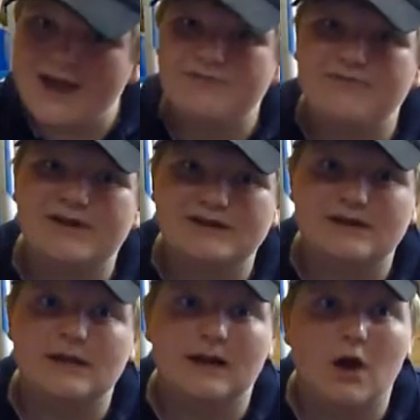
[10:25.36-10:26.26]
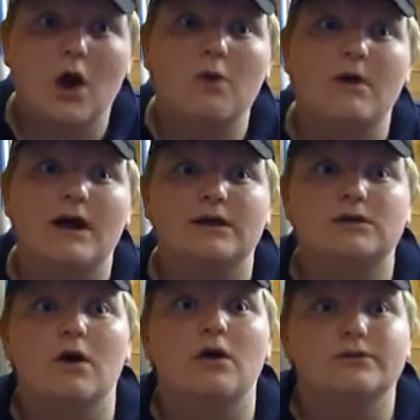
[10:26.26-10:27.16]
from things that you're like, oh my
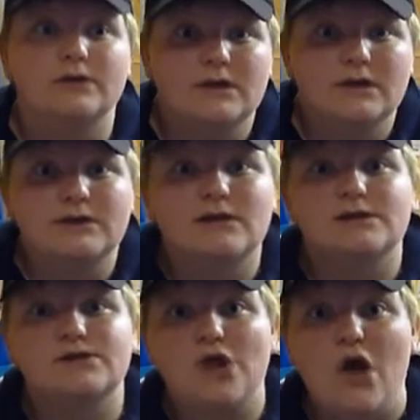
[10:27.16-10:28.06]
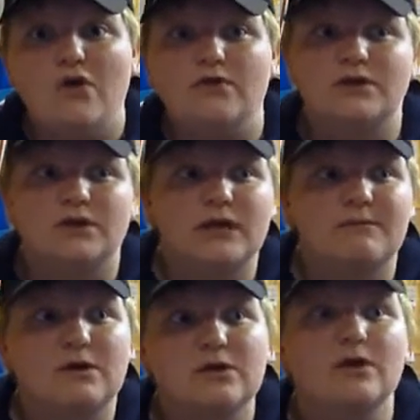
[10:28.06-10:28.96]
god, that's so
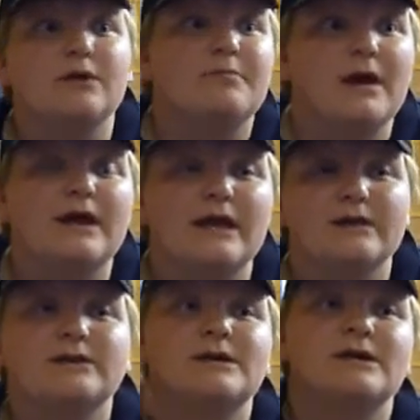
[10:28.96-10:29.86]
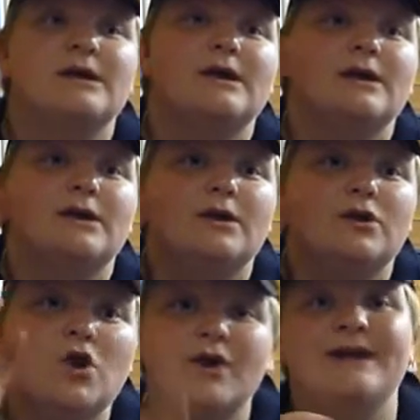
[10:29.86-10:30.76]
cheap, I've got to buy it.
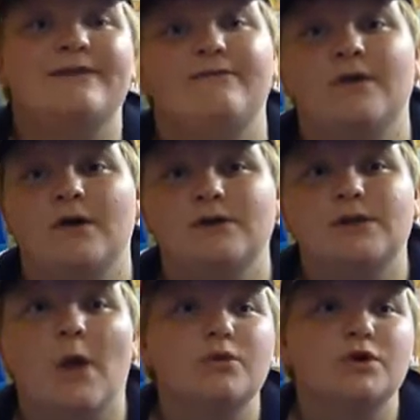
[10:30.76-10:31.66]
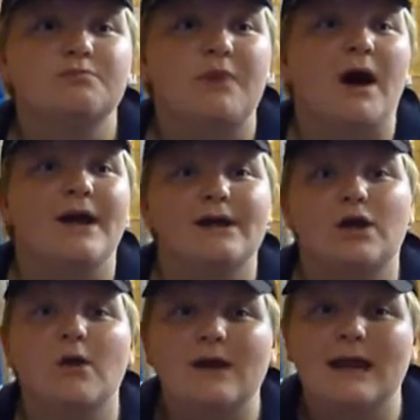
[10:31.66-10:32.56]
Look at it first. Don't just buy it,
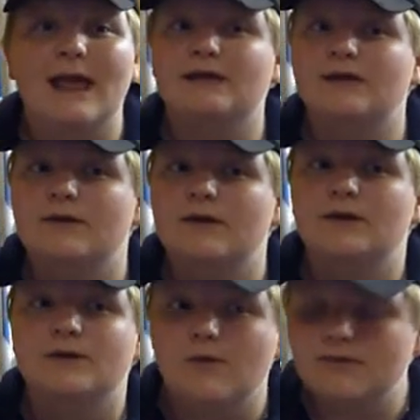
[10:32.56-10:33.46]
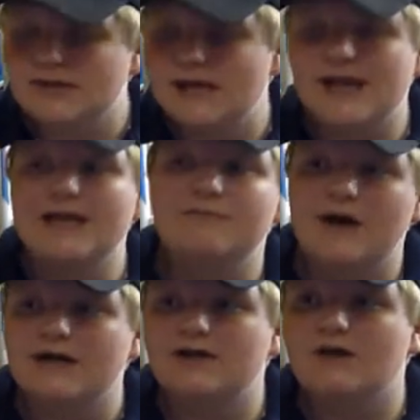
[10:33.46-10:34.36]
go and collect it. Don't send any
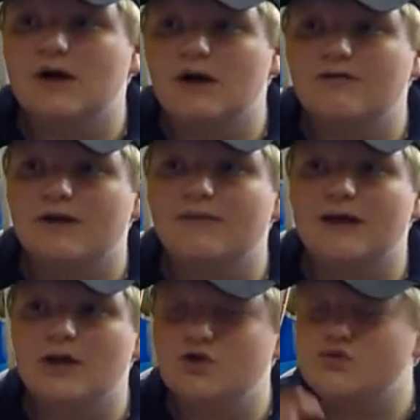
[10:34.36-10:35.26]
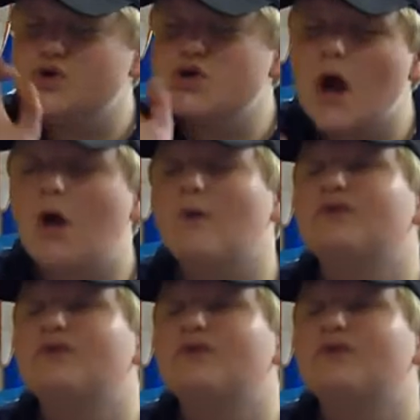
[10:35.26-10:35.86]
money, I recommend, unless you know and